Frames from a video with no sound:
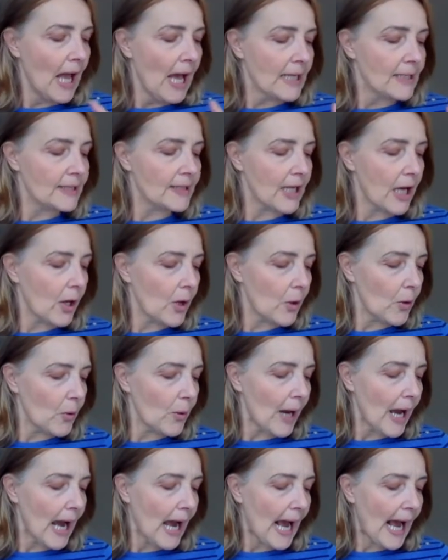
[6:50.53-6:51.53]

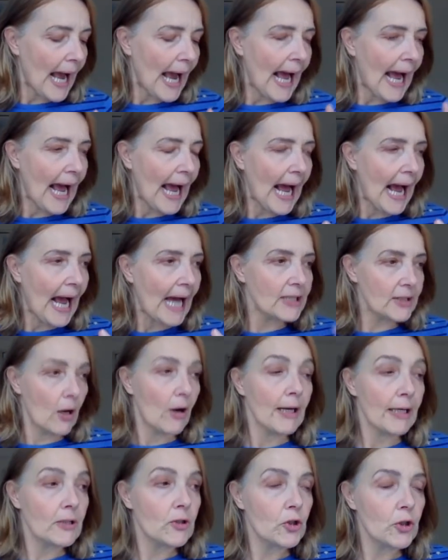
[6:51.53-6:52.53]
So
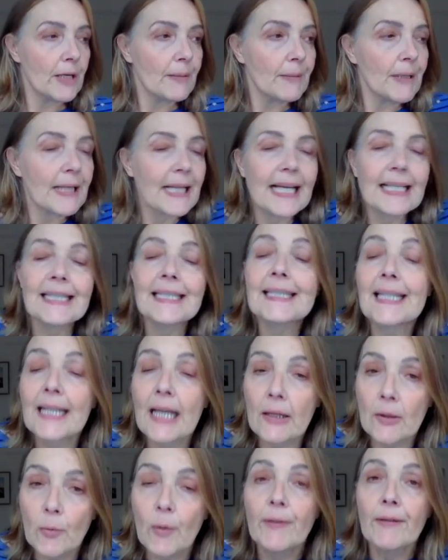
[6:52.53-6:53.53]
silent treatment, that is
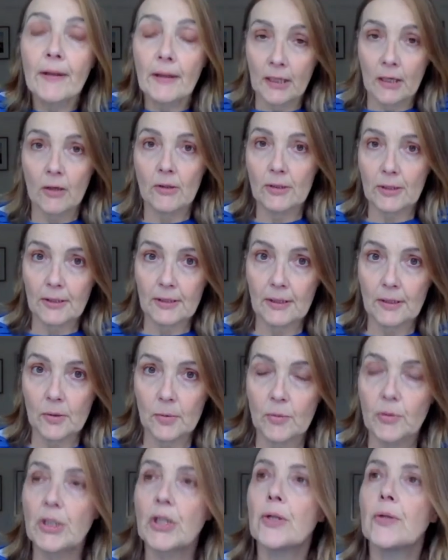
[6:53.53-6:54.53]
another one that the
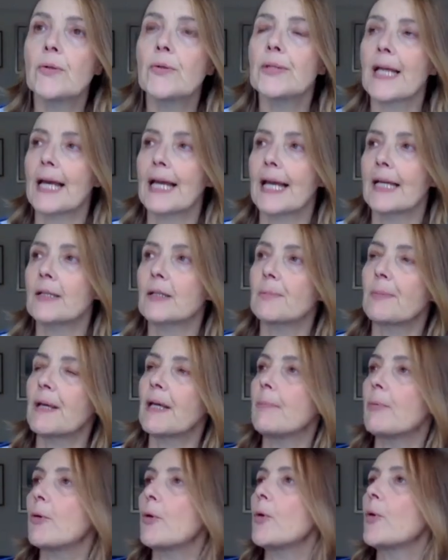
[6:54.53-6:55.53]
narcissist will use against
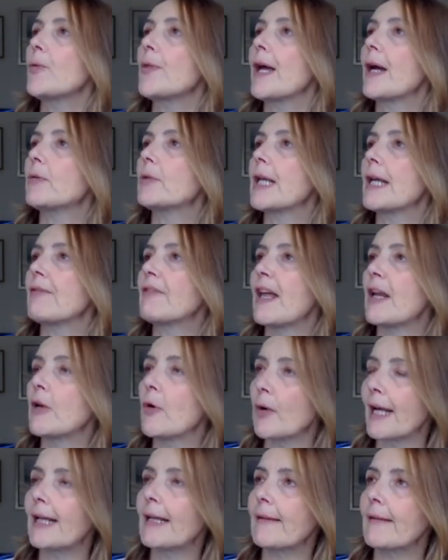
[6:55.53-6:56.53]
people. If they're
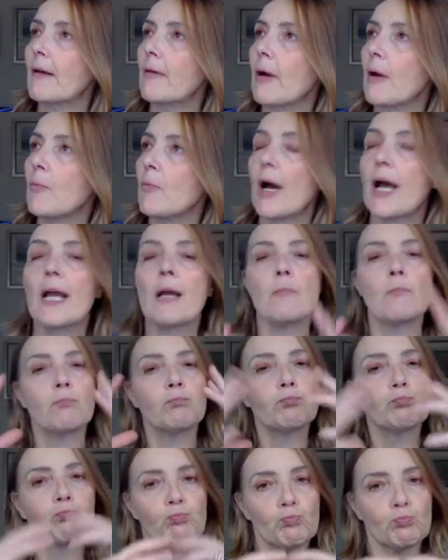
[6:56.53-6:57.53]
not getting their own way,
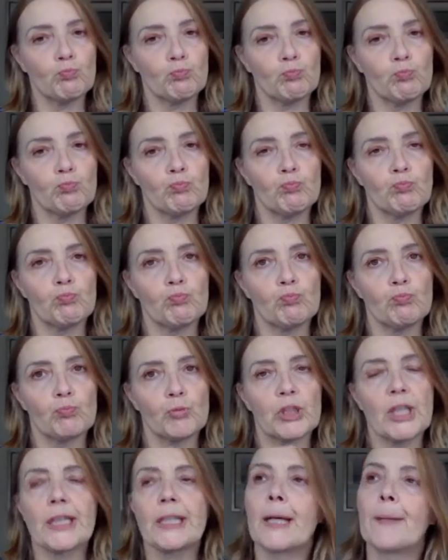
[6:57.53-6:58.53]

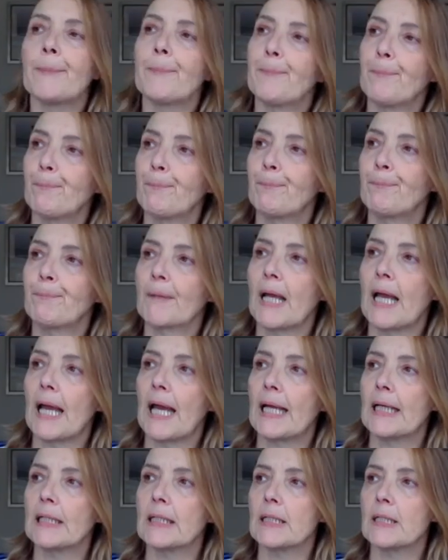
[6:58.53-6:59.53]
shutting down.
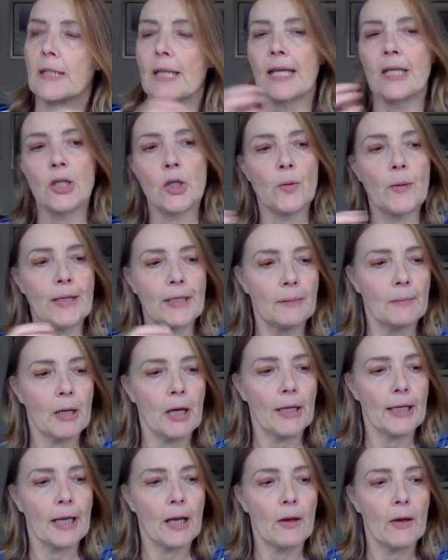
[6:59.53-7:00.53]
And then you end up
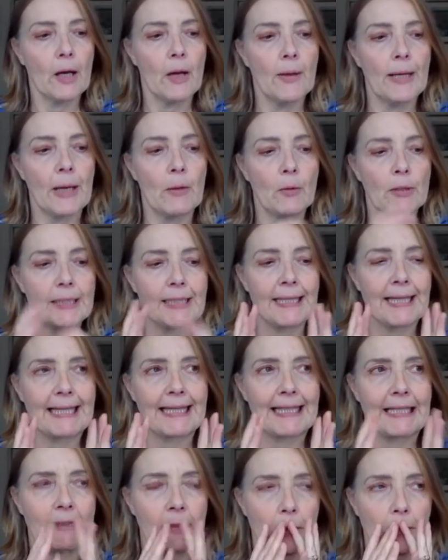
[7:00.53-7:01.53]
kind of going, okay, what is it, that
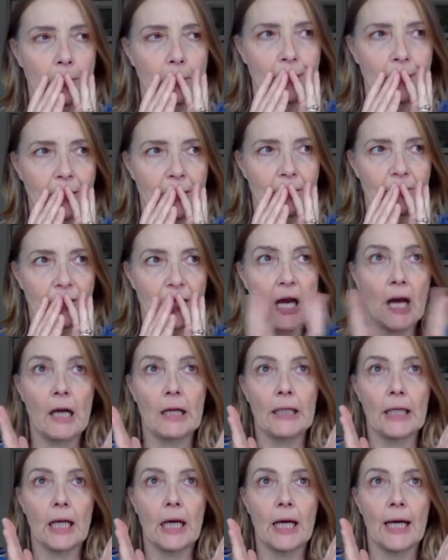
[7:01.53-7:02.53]
thing that I was have
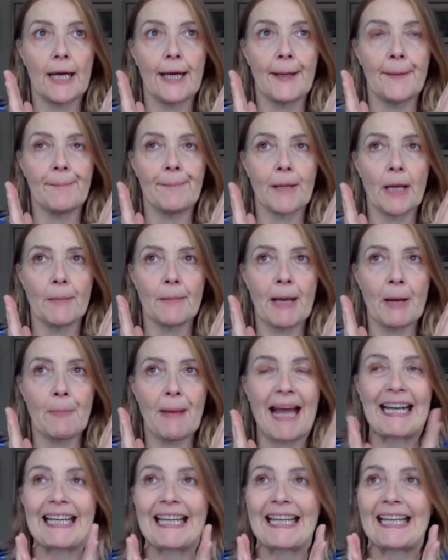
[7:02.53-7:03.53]
done? I'm now
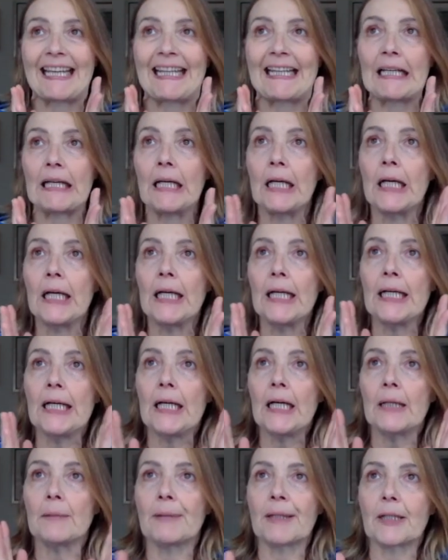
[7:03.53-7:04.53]
panicking
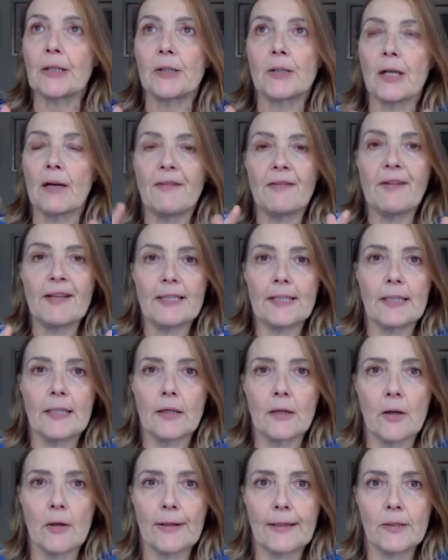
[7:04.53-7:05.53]
because I've invested
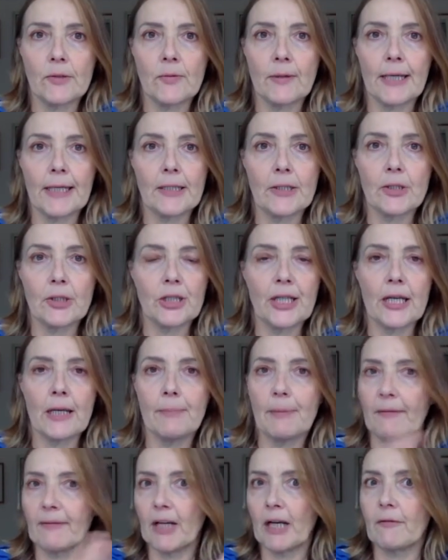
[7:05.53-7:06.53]
a lot in this
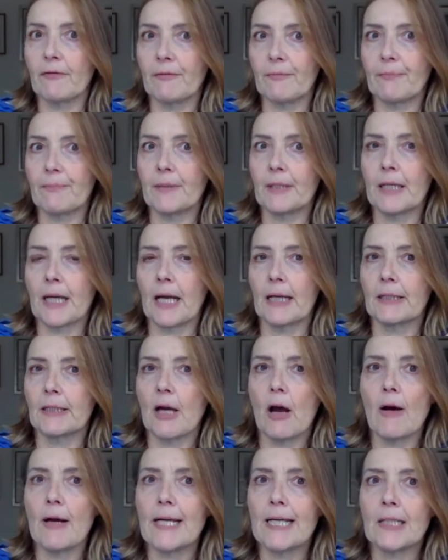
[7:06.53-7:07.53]
relationship. I've cut off
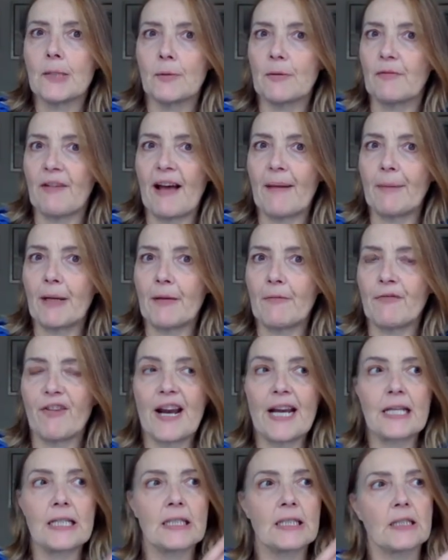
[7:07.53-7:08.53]
ties with family and
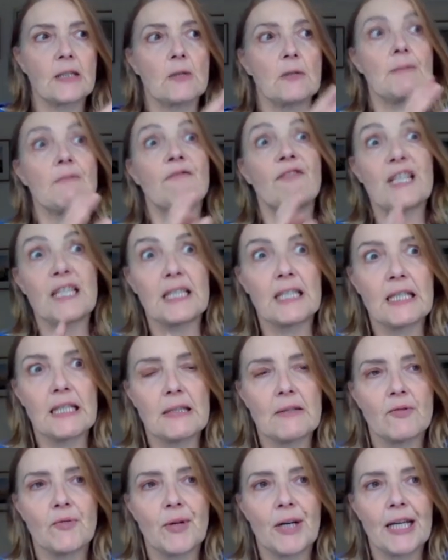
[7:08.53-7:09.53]
friends, so I'm invested in
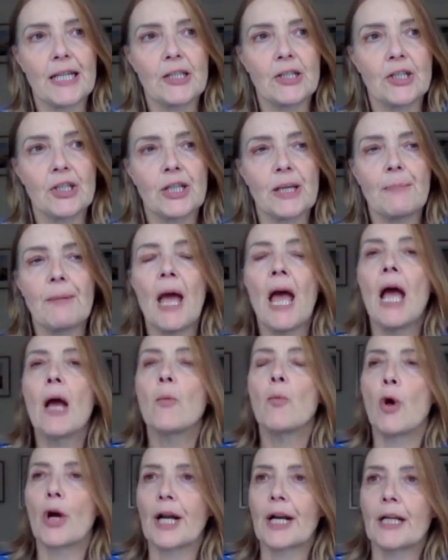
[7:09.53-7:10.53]
this relationship.
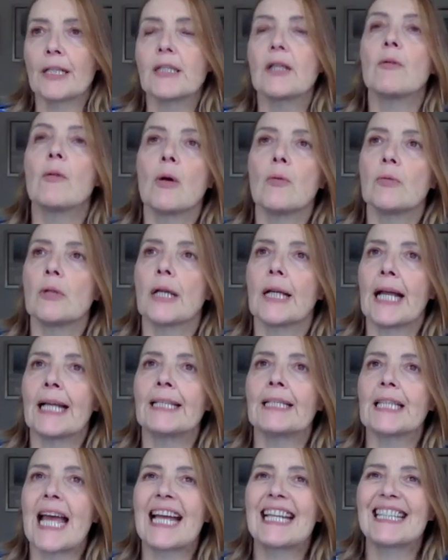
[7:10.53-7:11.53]
What can I do? Oh,
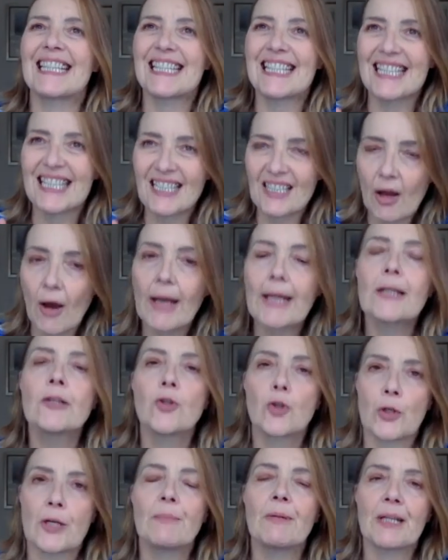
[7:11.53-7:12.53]
and
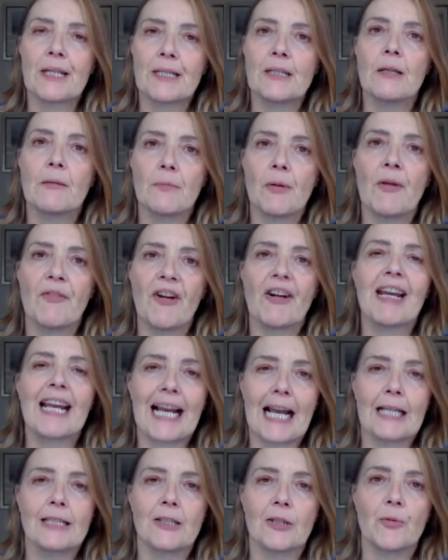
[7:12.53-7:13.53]
silent treatment is a very
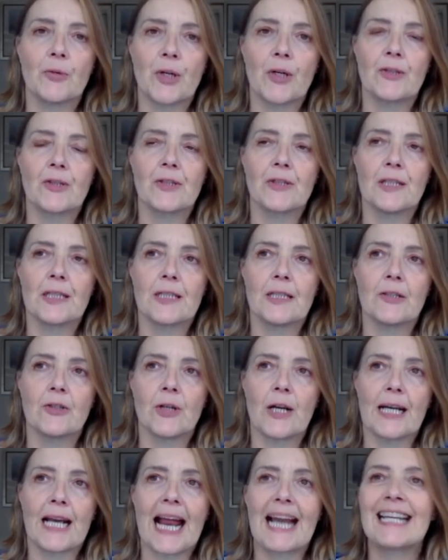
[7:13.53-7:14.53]
classical narcissistic trait.